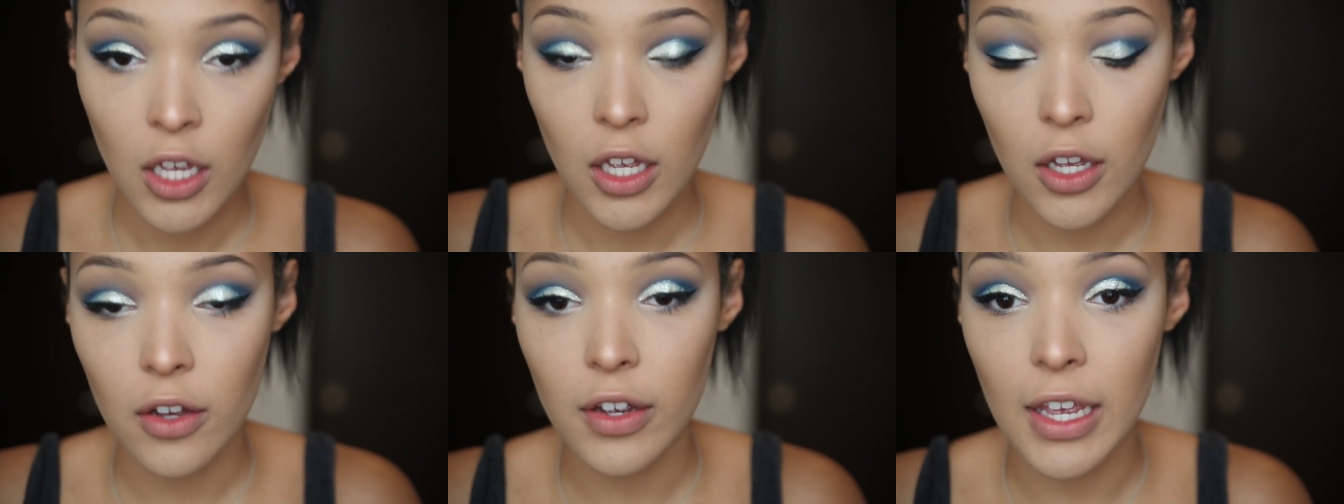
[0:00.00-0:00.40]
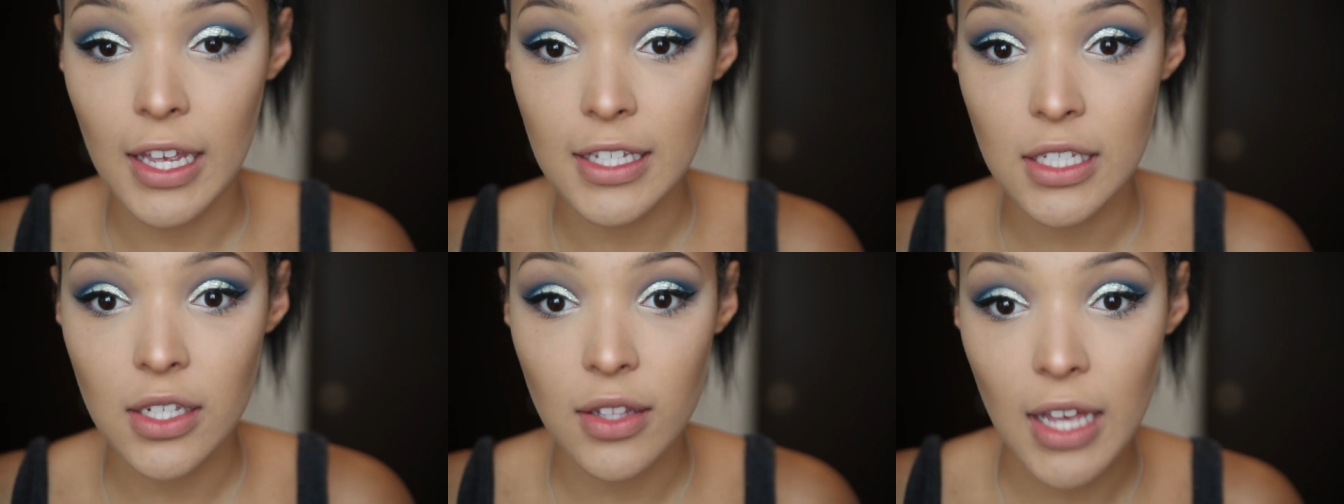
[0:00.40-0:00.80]

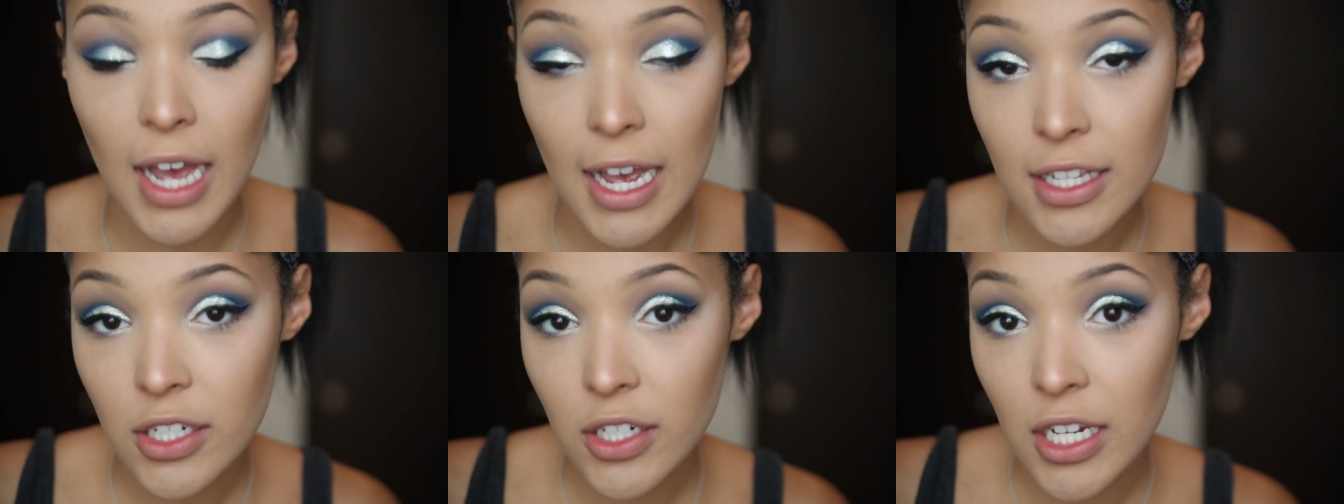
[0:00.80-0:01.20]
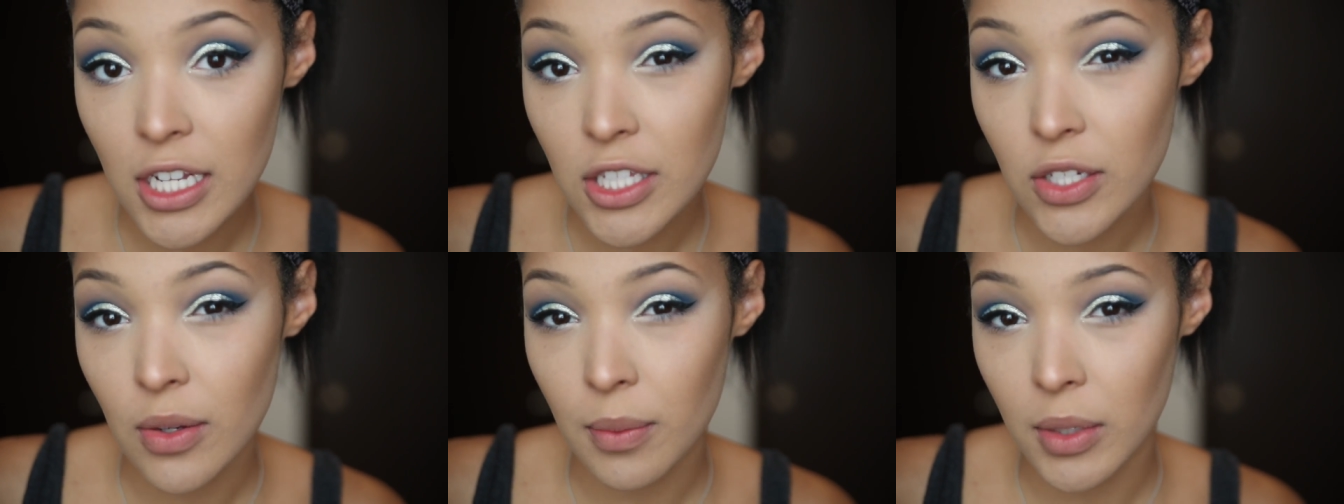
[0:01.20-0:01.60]
Okay, so the eyes are
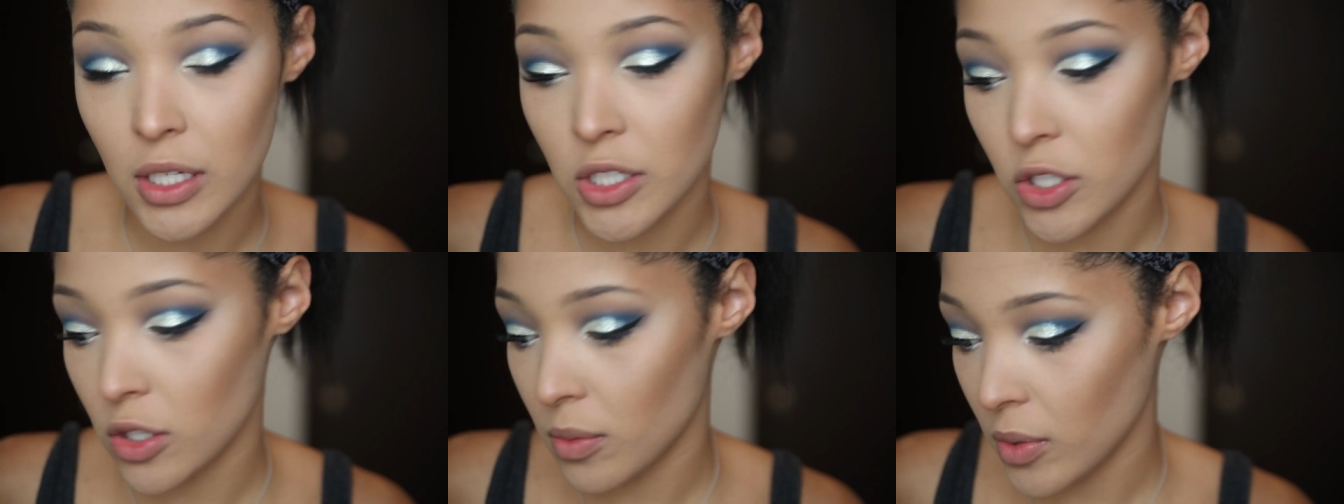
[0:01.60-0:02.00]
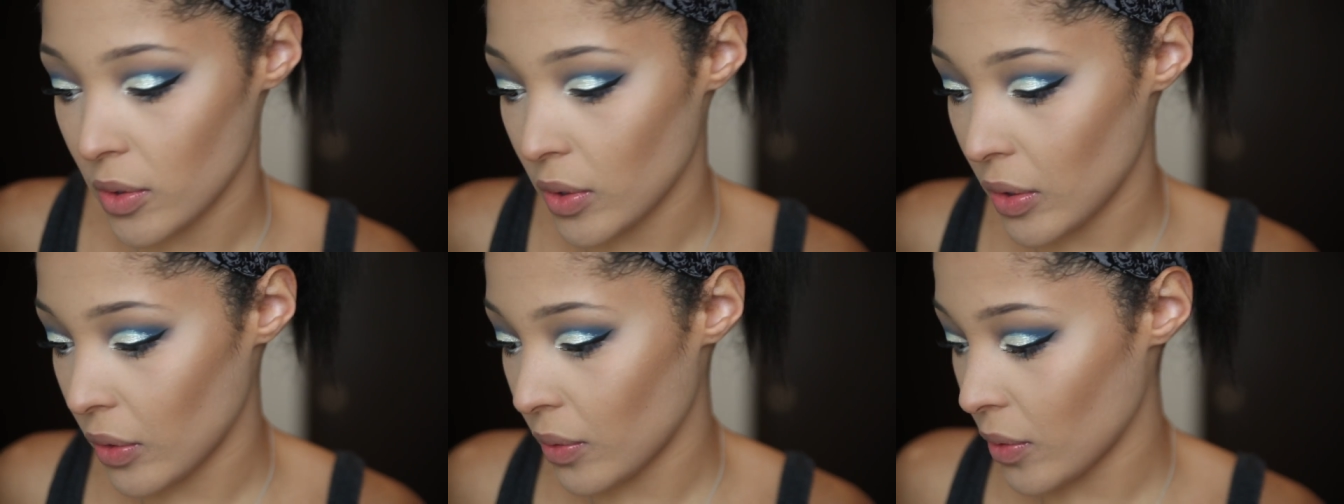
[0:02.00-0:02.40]
done, so I'm going to zoom
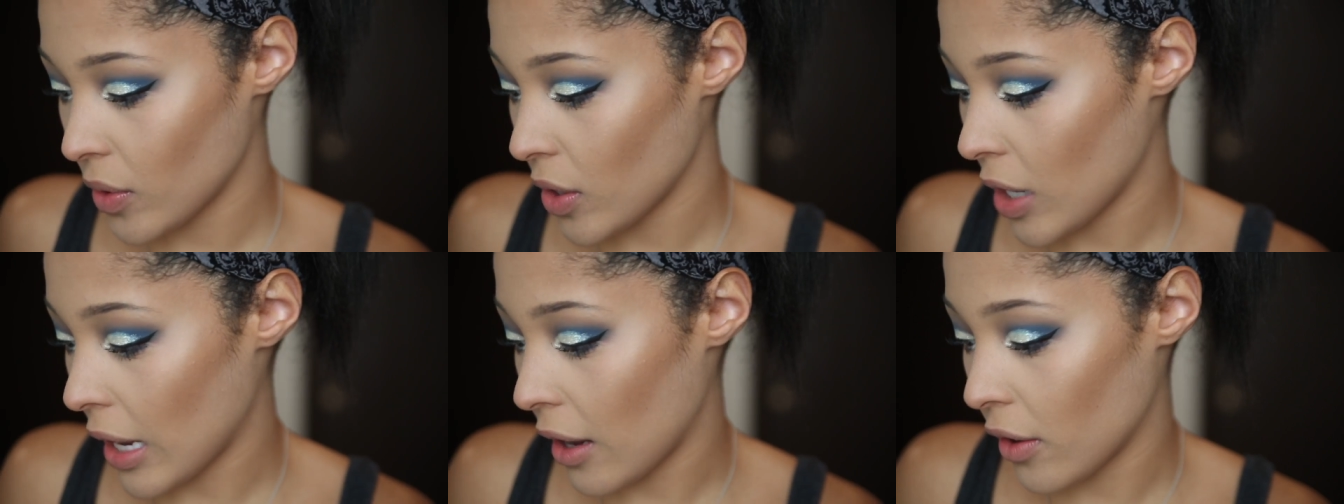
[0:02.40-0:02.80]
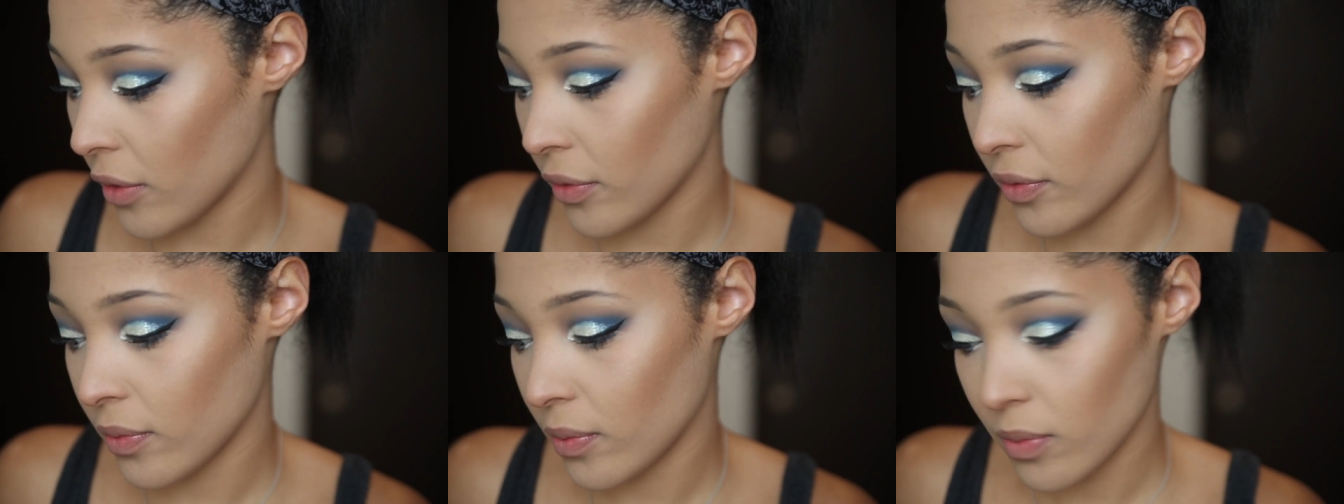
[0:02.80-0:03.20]
you
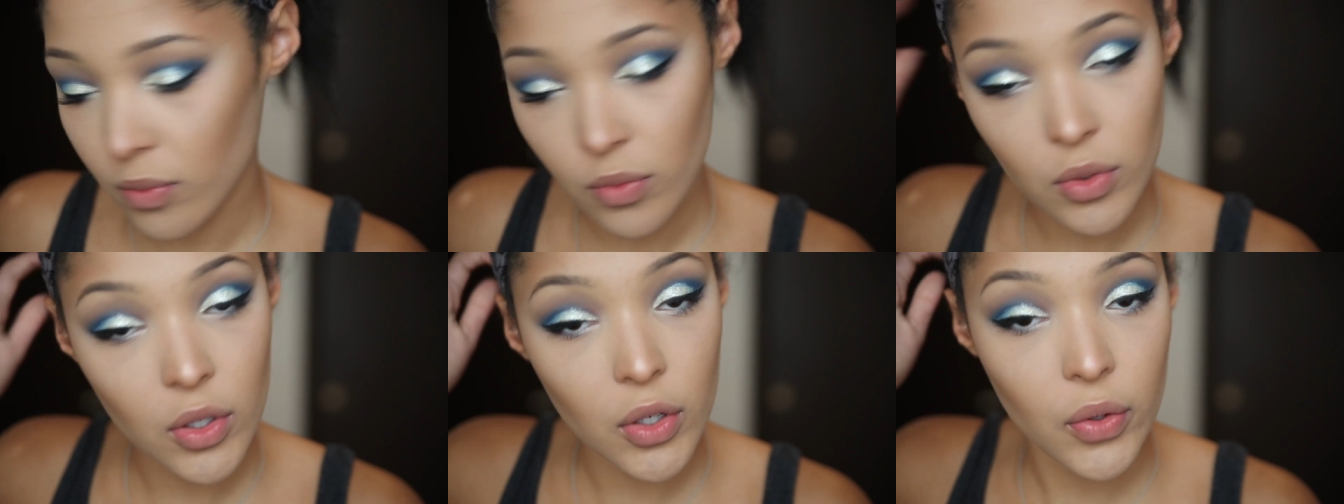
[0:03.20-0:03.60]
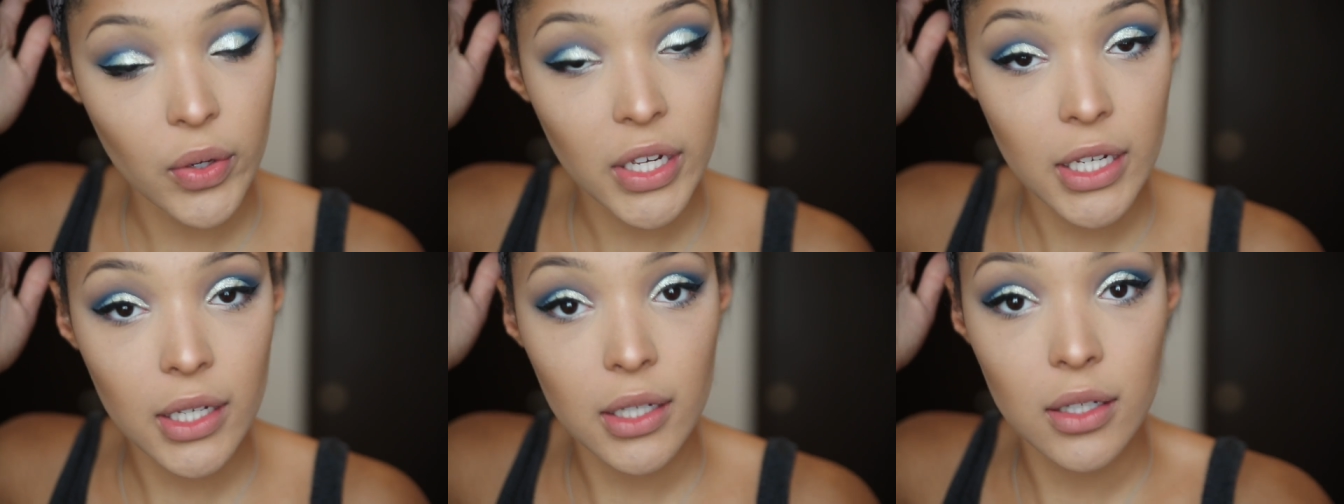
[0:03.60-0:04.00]
out real
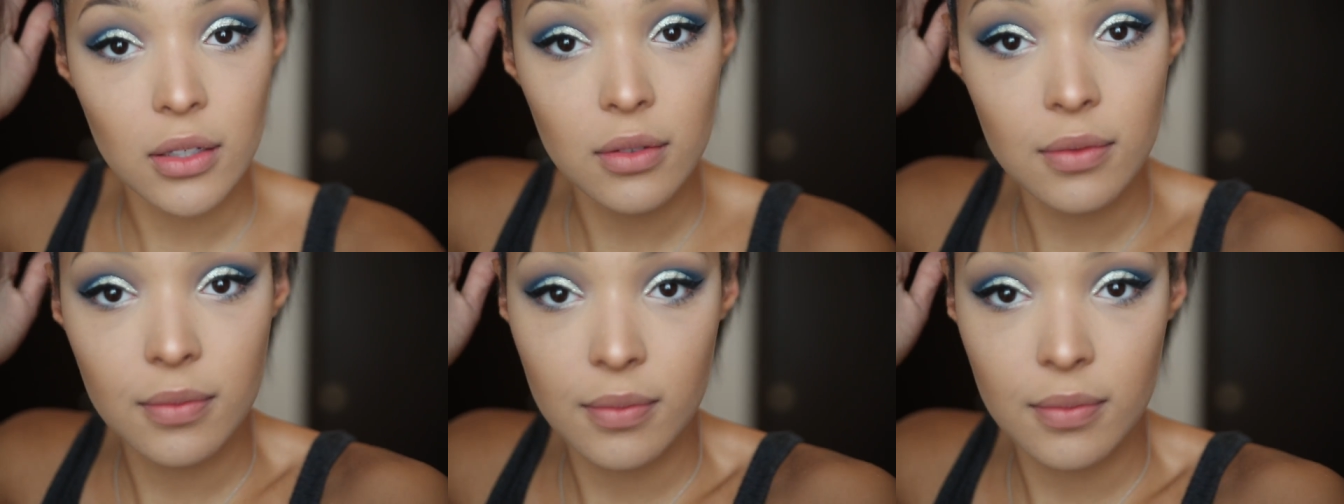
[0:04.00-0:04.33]
quick.